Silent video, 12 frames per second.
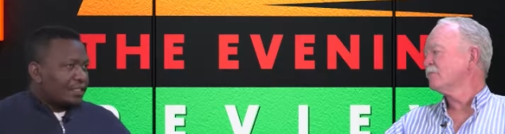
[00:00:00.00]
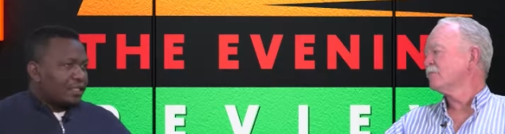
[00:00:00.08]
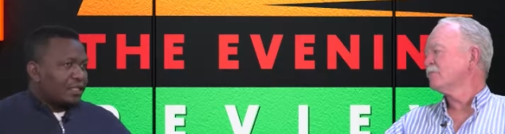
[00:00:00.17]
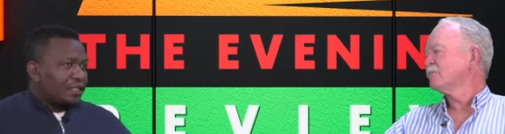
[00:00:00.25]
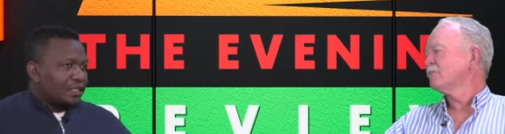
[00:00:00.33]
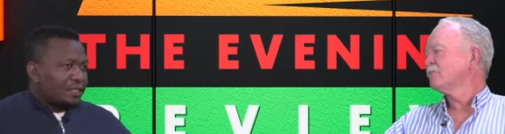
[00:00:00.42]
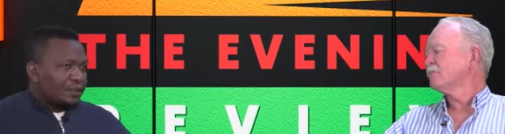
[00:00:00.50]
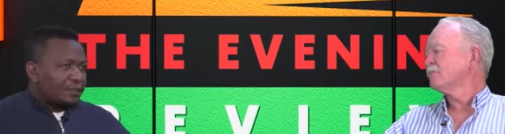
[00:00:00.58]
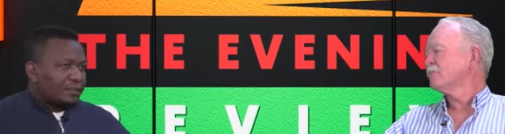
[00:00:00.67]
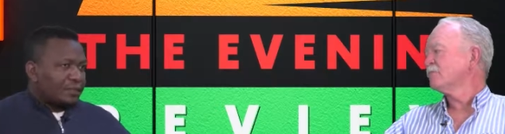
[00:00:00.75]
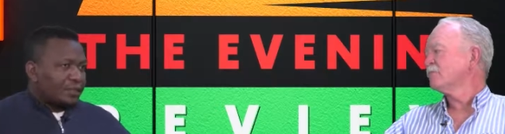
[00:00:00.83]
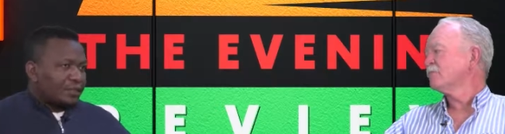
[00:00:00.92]
Speaker 1: Um,
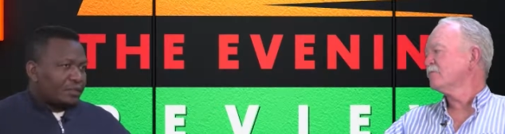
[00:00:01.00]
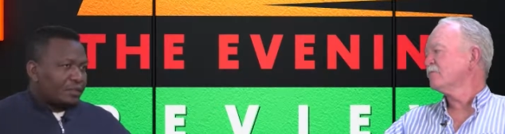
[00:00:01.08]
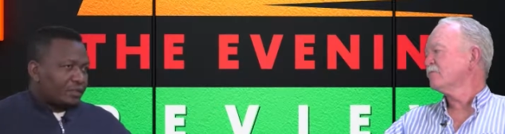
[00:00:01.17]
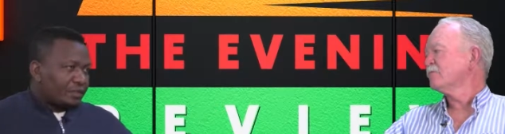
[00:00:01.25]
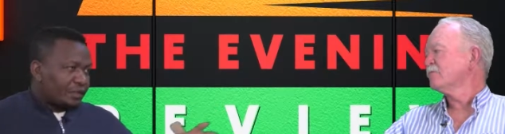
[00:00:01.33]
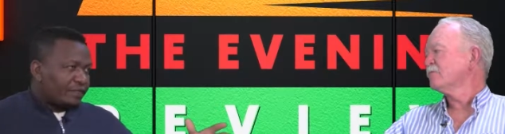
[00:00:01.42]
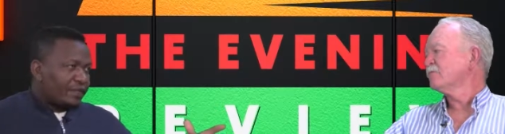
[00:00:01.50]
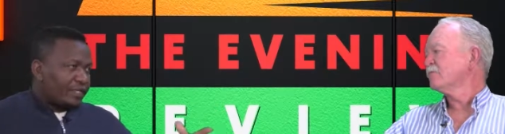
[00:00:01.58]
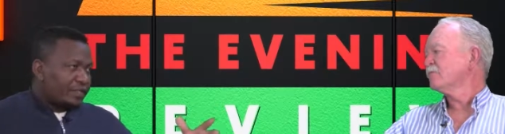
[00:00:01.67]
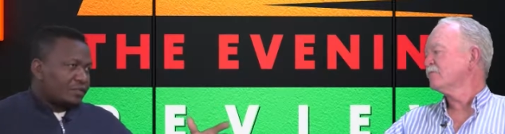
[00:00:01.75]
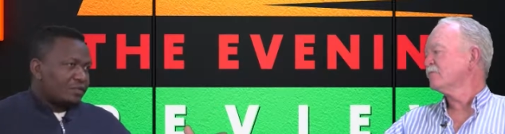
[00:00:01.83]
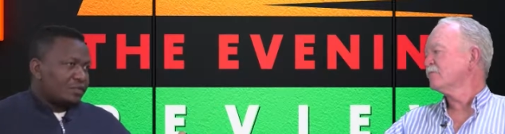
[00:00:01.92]
you, you refer
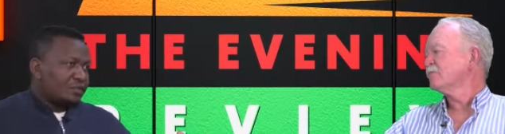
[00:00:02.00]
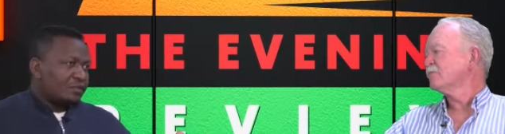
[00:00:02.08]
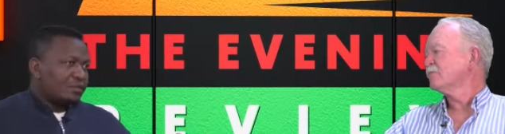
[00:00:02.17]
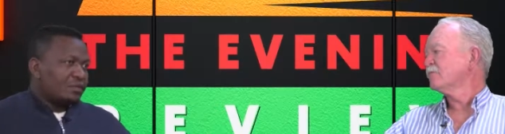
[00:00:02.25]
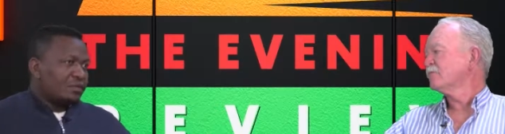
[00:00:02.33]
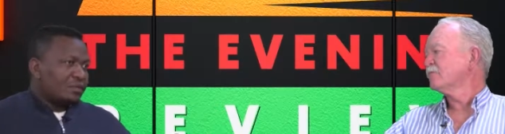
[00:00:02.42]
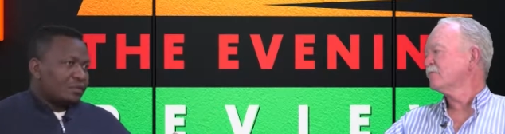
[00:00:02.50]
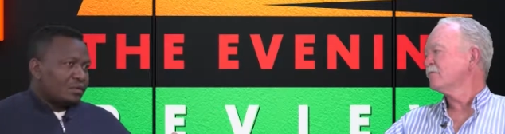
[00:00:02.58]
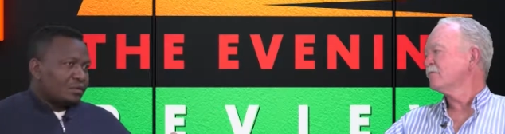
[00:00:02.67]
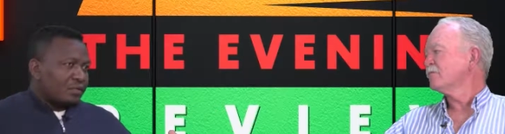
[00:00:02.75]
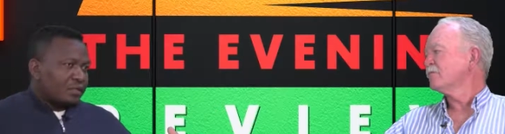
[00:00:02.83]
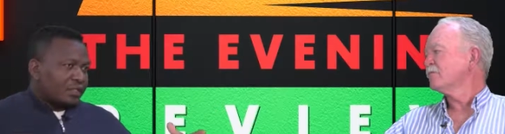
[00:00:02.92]
to
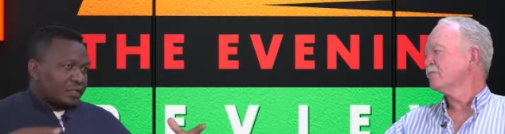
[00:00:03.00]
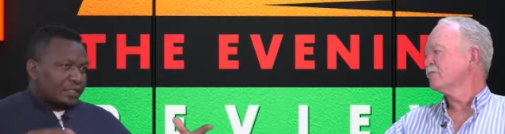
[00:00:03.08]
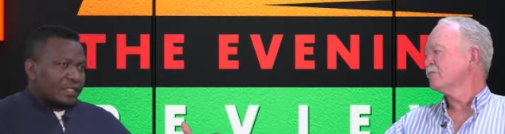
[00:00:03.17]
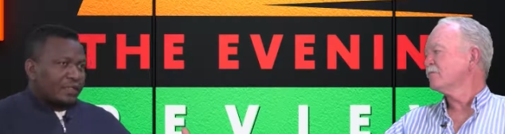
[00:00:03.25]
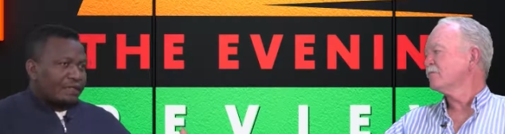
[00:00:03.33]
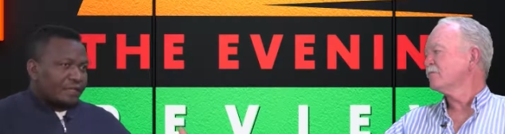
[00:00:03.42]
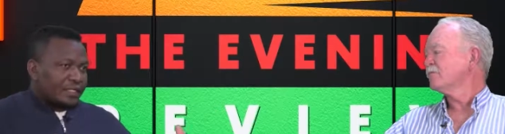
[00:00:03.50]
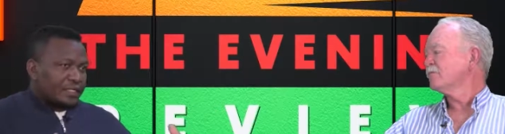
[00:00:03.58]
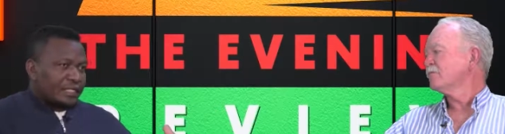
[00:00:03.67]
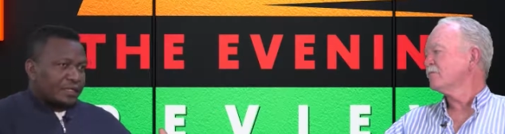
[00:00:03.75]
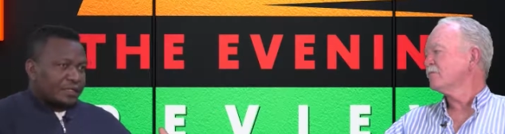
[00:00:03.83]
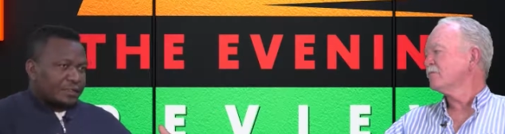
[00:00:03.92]
yourself as,
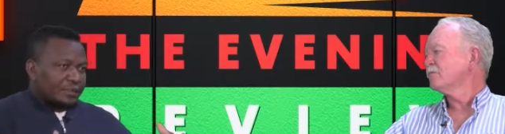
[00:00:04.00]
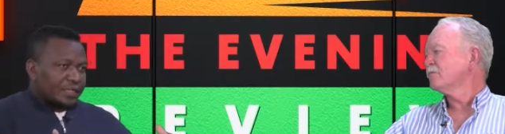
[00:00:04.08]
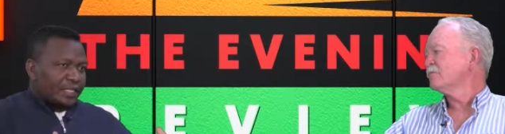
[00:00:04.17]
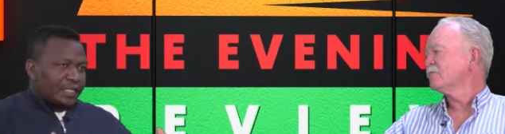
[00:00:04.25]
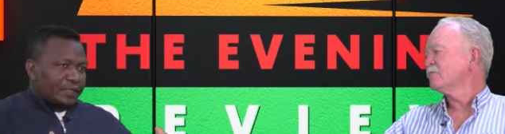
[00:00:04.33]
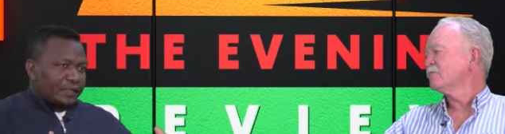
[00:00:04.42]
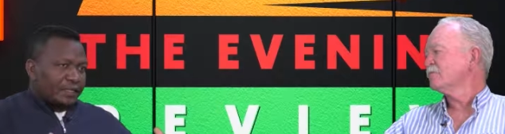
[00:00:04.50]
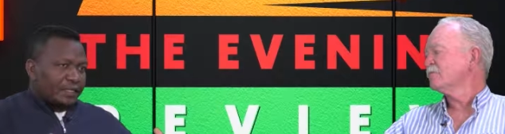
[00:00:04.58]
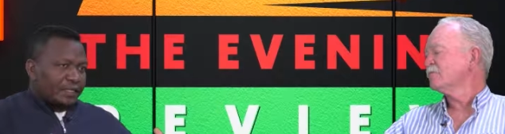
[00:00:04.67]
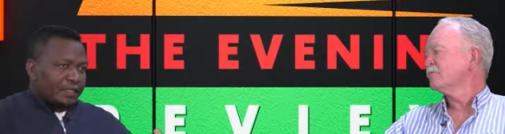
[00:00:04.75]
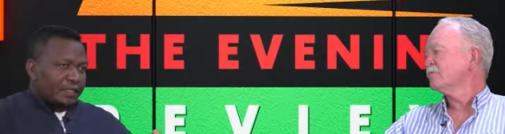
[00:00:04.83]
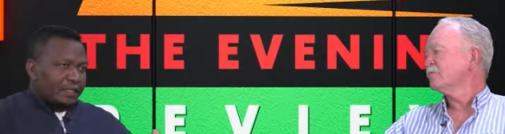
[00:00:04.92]
as being
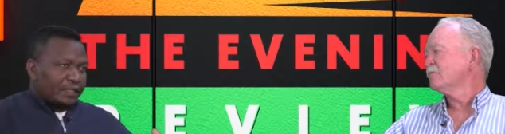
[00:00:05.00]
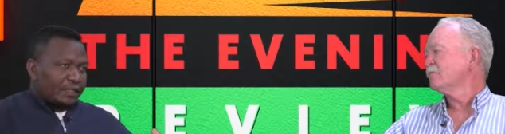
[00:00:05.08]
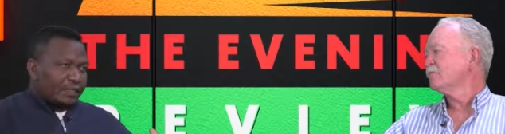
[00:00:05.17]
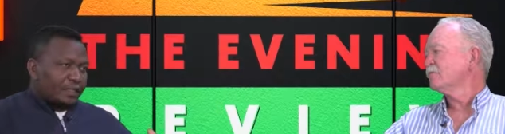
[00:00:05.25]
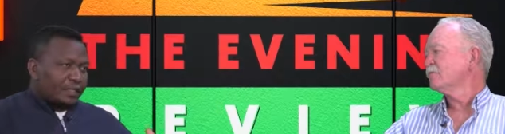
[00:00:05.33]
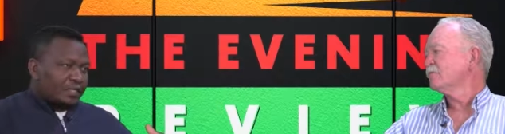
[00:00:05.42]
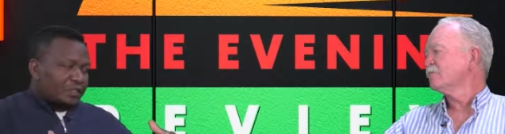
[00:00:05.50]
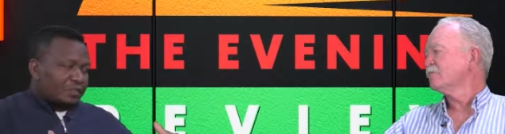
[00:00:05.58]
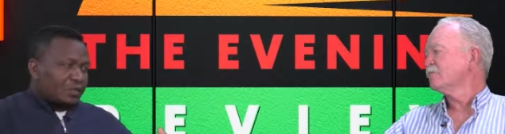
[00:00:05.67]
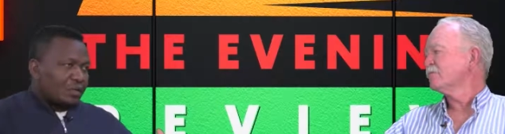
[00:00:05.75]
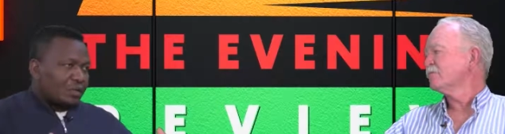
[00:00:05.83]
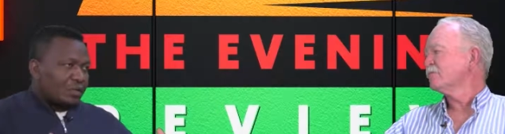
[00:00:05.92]
a, a
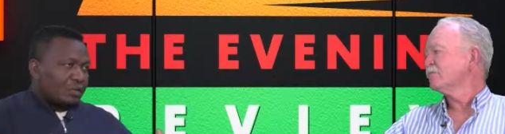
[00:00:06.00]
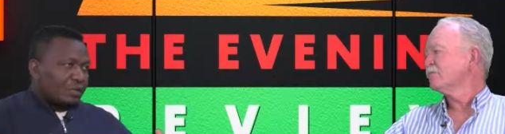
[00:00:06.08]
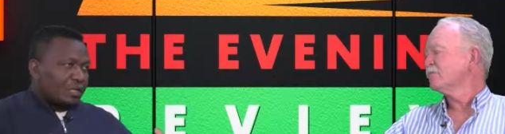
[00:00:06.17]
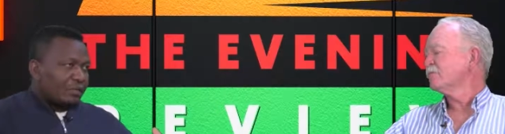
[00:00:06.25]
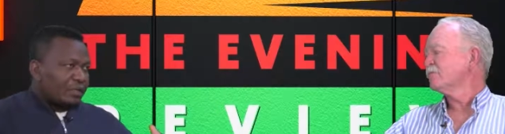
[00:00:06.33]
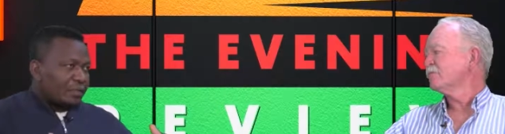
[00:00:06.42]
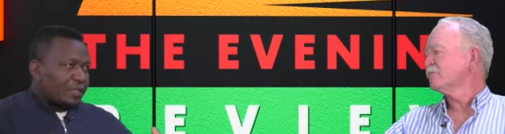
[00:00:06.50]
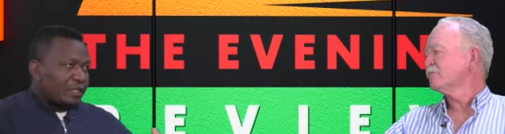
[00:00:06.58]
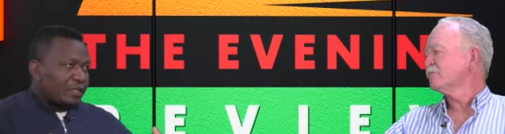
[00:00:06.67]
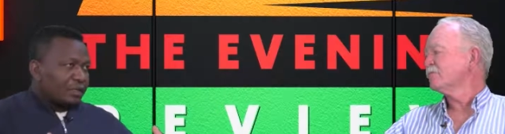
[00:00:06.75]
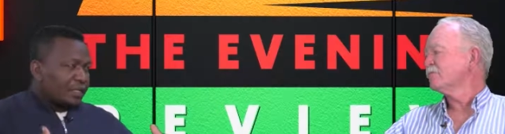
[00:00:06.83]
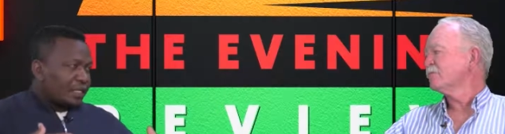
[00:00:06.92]
small Namibian
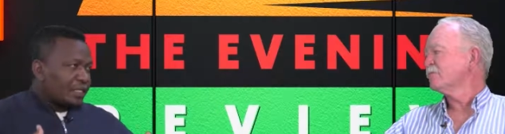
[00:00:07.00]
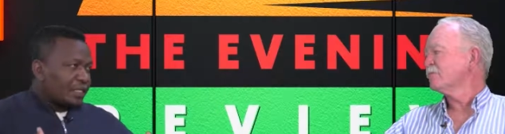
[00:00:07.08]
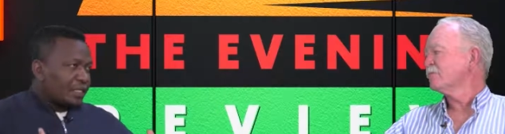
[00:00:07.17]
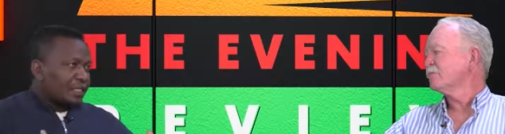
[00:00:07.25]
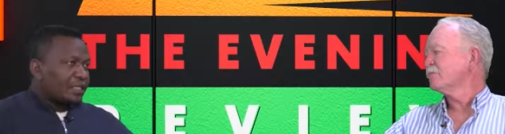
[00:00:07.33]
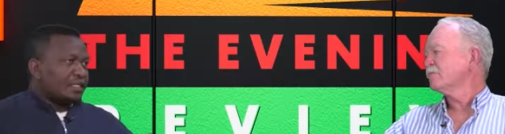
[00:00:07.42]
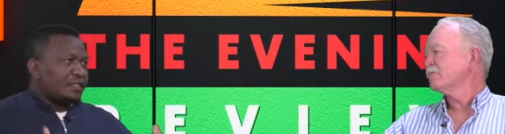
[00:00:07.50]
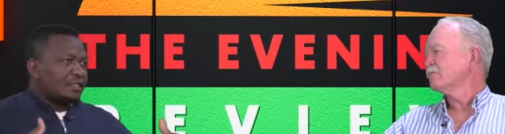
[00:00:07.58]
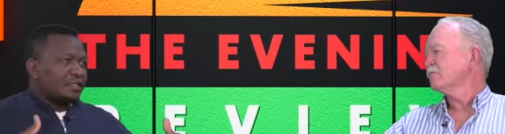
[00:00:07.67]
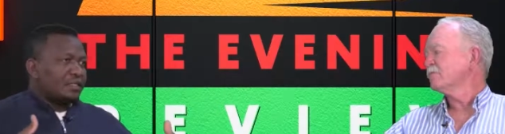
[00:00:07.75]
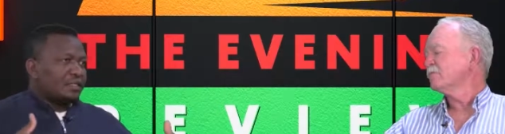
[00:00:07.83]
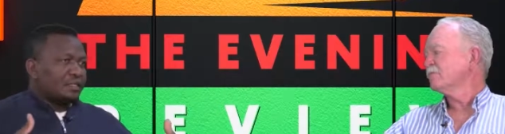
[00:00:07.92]
operator that
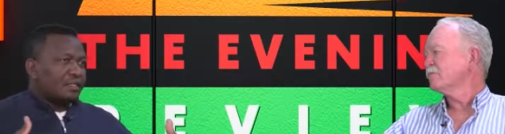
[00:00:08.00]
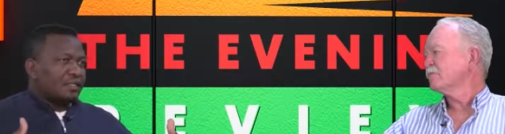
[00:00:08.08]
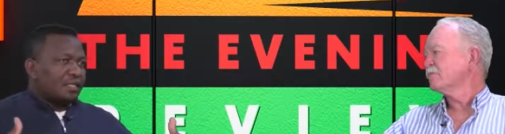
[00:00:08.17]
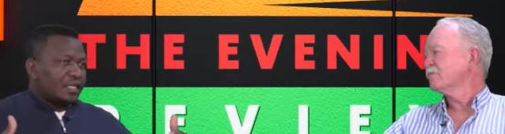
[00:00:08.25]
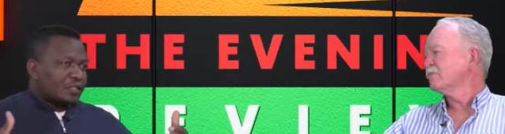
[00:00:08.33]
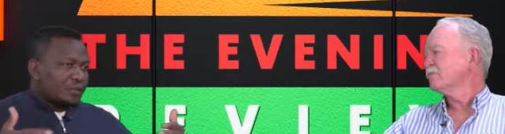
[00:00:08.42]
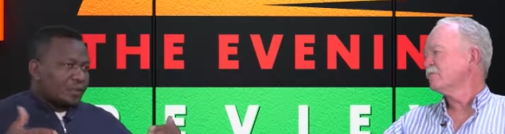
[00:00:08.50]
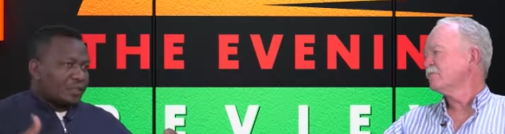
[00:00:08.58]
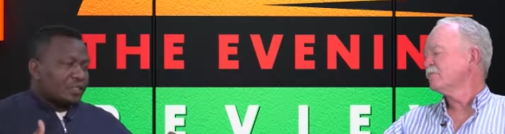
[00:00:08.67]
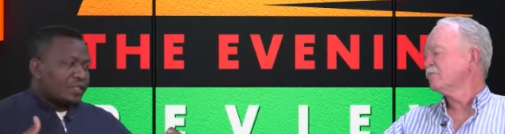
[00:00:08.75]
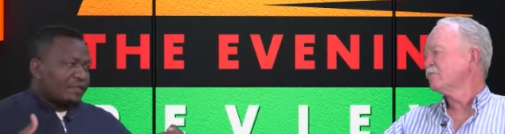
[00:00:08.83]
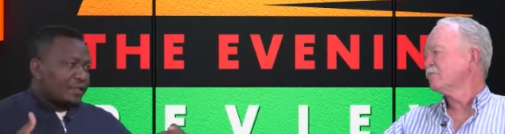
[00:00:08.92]
has brought
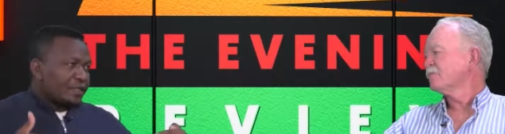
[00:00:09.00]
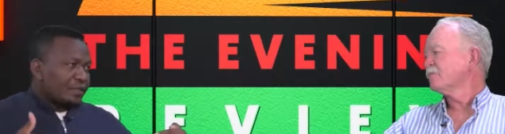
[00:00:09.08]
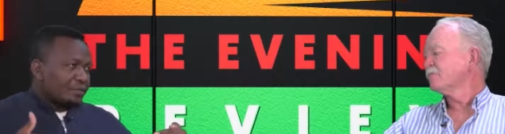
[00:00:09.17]
a very